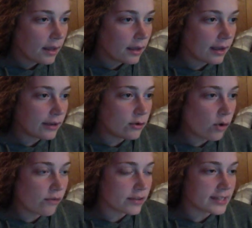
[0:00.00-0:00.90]
Can you go
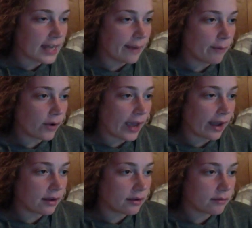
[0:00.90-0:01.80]
over the time?
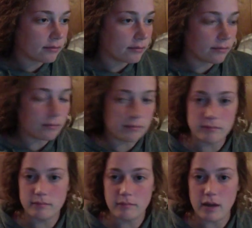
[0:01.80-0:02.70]
Okay,
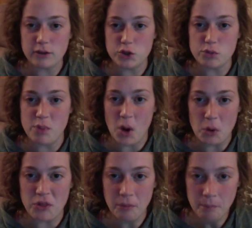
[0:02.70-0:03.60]
I'll do both.